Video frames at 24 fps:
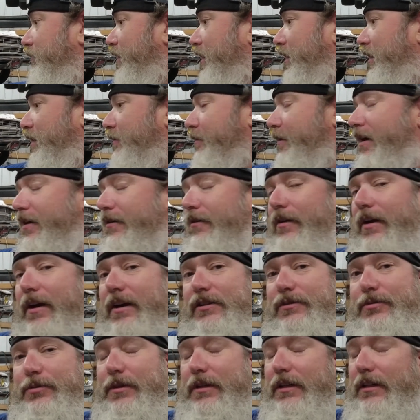Rocky Mountain
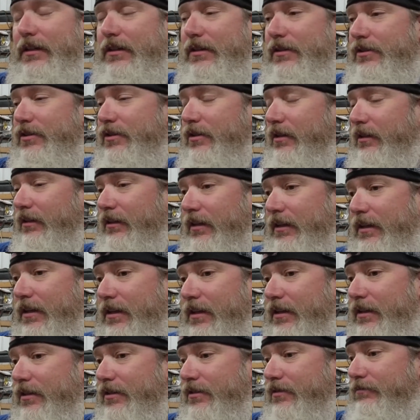Race Week and at the
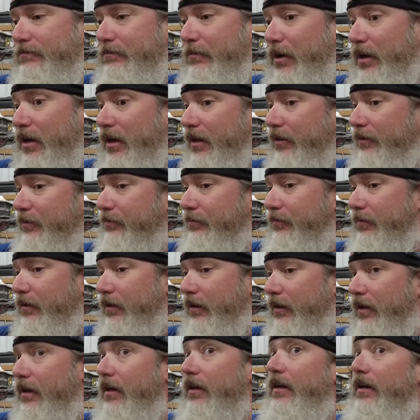end of this month
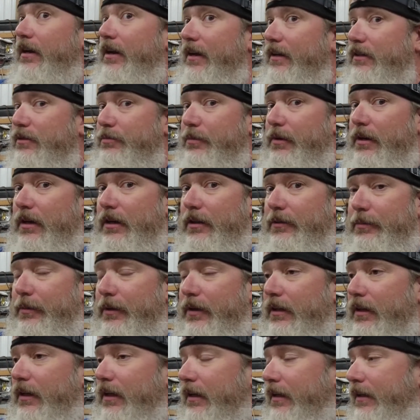or end of next month,
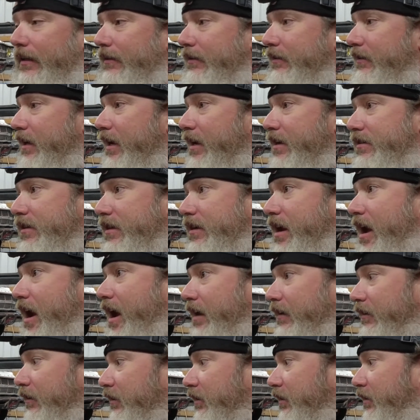but uh, it does
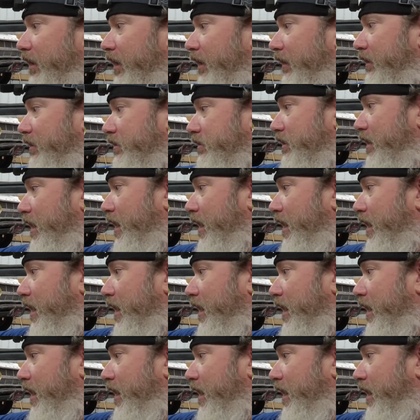not look like it's